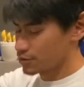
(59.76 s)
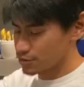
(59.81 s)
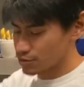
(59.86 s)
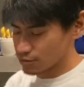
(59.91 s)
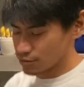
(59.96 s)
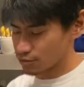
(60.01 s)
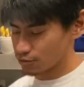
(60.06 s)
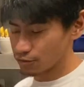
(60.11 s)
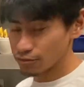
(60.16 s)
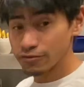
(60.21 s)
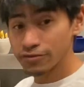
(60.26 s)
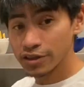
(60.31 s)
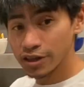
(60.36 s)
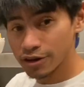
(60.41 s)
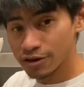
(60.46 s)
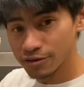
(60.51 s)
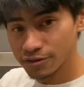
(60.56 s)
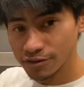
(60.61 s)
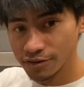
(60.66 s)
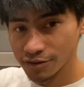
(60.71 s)
to
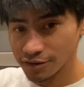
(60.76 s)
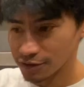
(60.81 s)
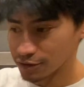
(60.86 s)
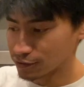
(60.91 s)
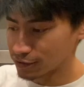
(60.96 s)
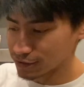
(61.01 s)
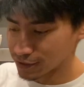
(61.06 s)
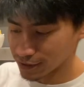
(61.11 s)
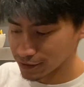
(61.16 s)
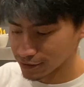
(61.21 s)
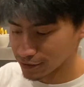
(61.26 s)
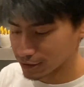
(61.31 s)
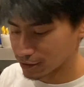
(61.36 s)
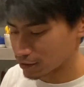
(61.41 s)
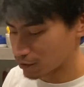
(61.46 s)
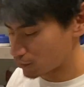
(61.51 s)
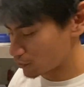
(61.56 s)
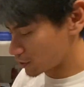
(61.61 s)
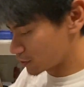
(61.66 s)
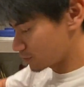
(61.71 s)
season
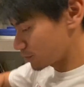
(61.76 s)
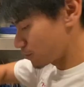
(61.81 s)
it with